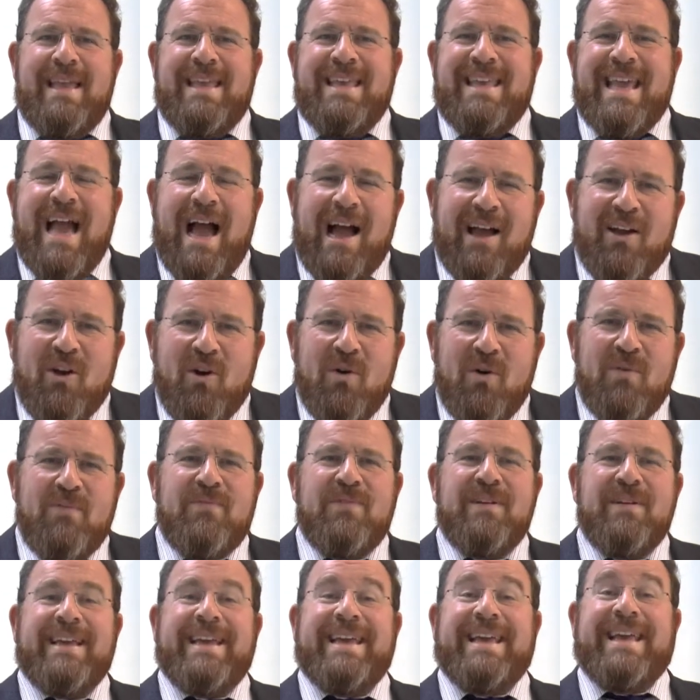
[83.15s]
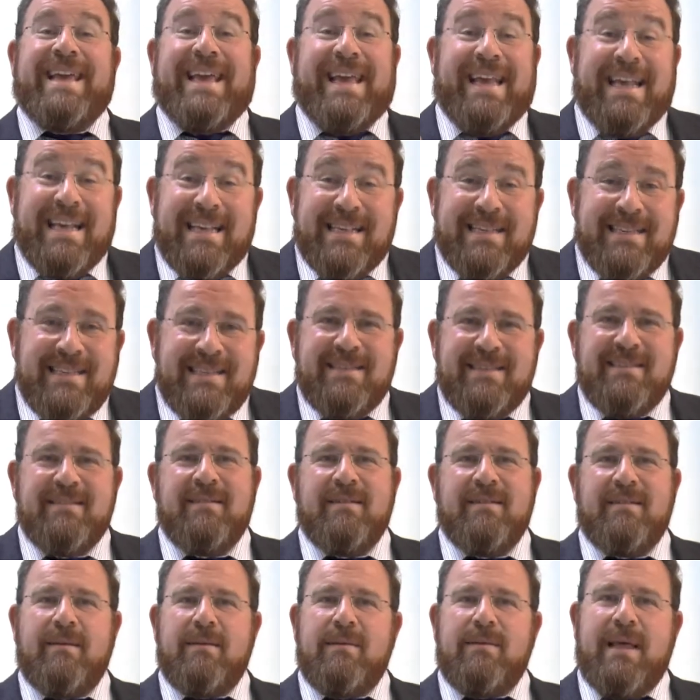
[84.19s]
Yaakov
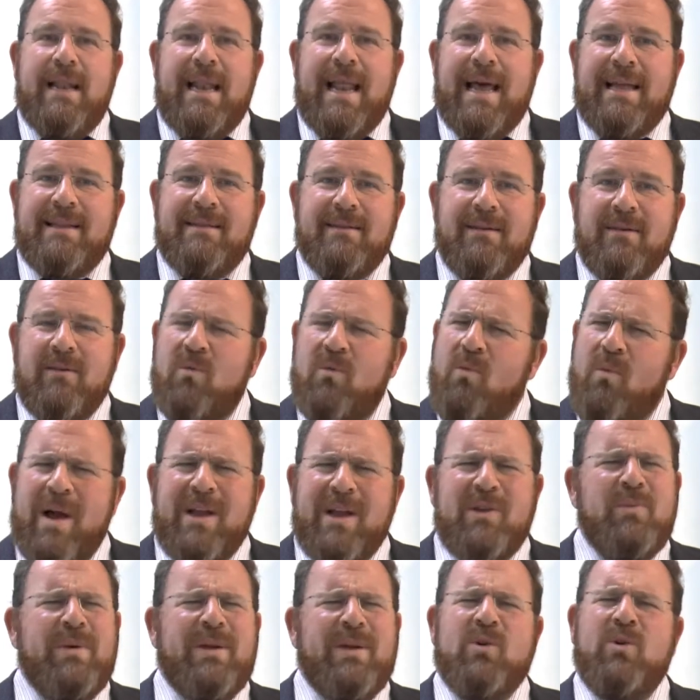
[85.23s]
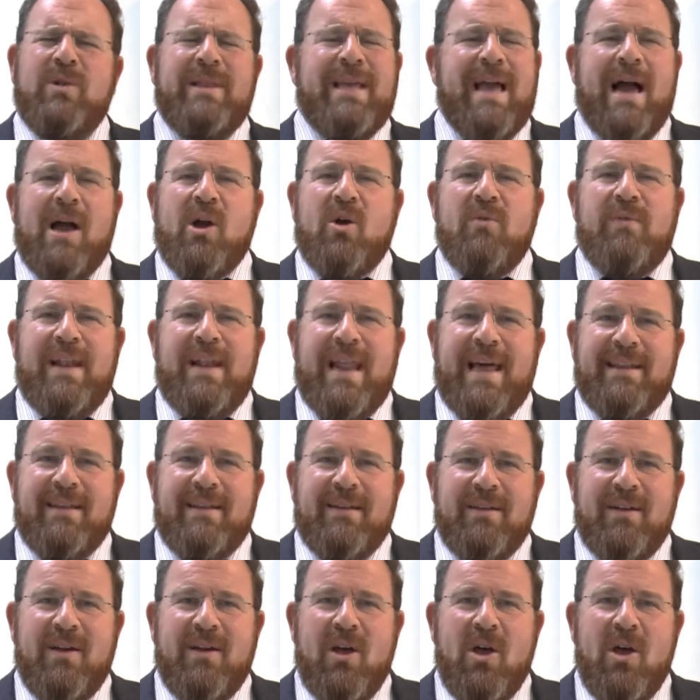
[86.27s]
is the ladder. Why do we call Yaakov a ladder?